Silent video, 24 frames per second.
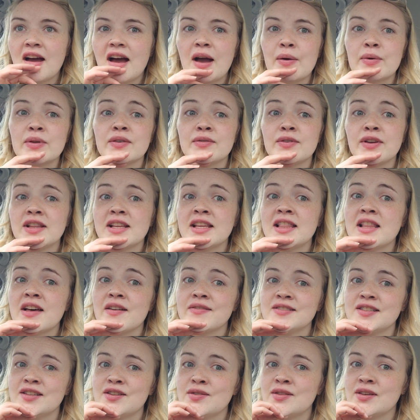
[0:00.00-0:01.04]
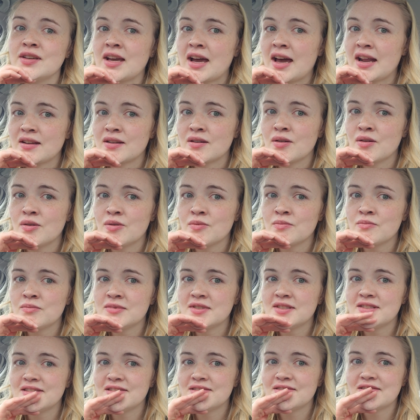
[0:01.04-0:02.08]
I would really love to do the
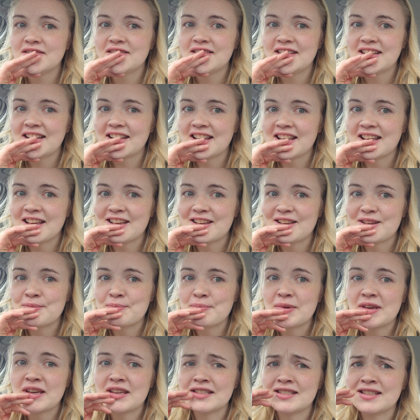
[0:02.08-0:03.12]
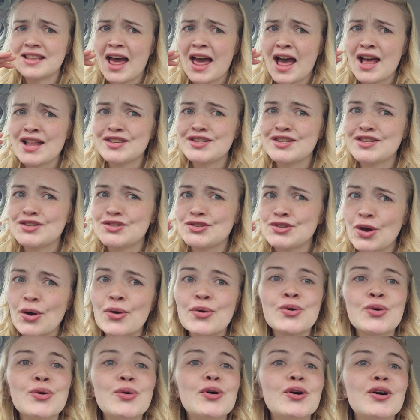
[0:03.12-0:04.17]
catacombs, um, because that's
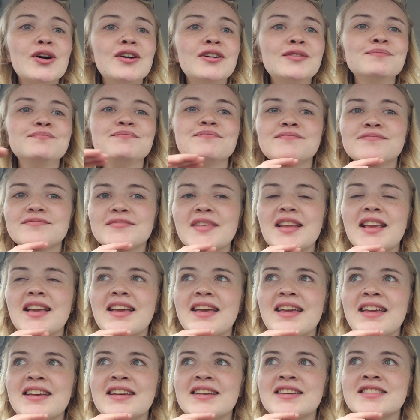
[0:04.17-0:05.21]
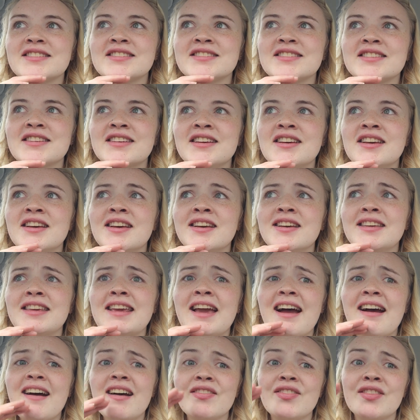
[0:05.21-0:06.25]
so cool. And
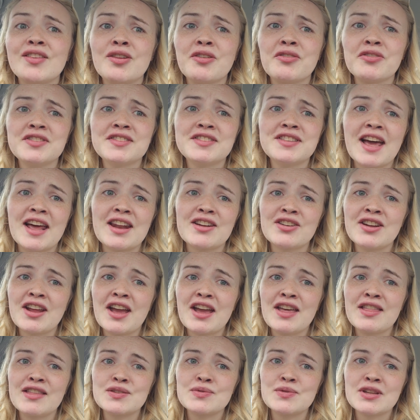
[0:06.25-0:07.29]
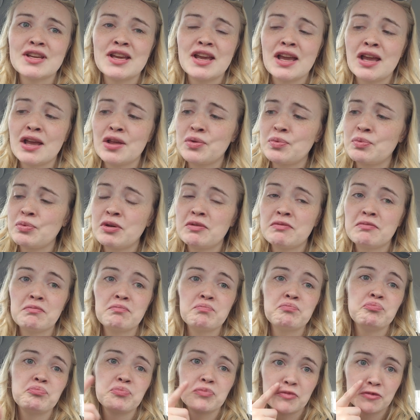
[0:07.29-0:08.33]
yeah, and then on the Saturday, the 28th, we
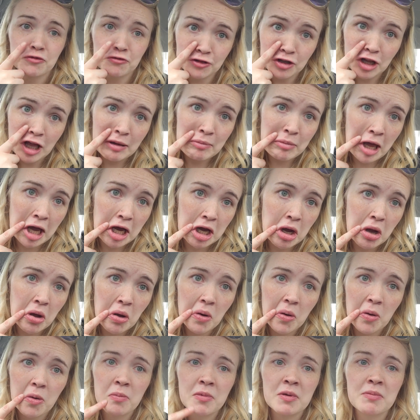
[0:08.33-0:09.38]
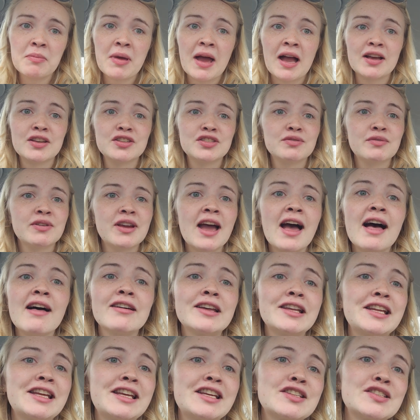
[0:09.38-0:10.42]
fly back home and back to
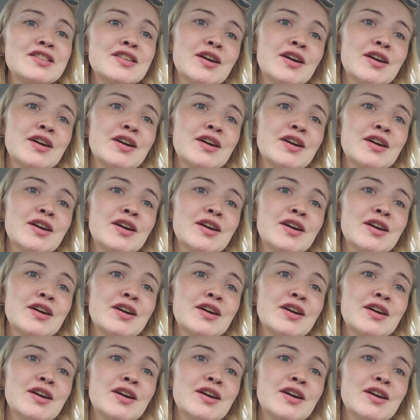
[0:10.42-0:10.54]
reality.